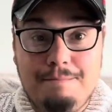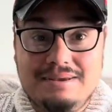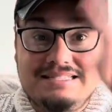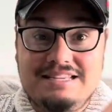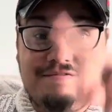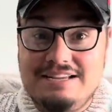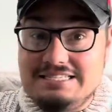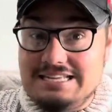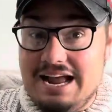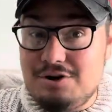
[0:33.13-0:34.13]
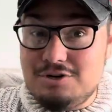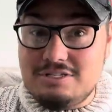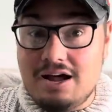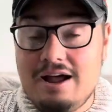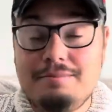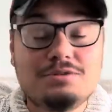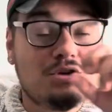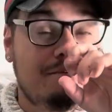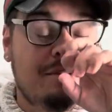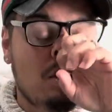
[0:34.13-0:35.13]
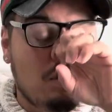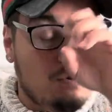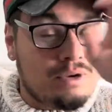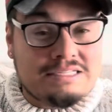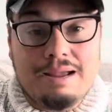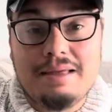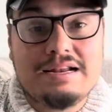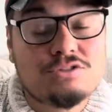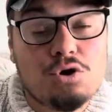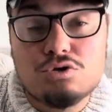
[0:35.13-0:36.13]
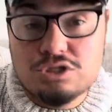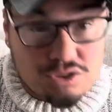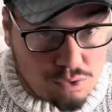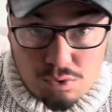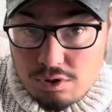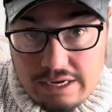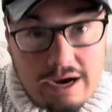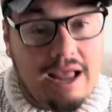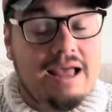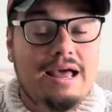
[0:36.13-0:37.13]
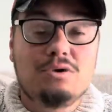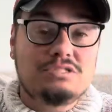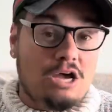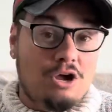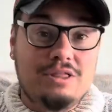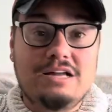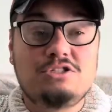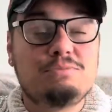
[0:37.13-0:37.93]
Pacific Standard Time. So if you don't know what time that is, girl, just Google it. It will tell you that.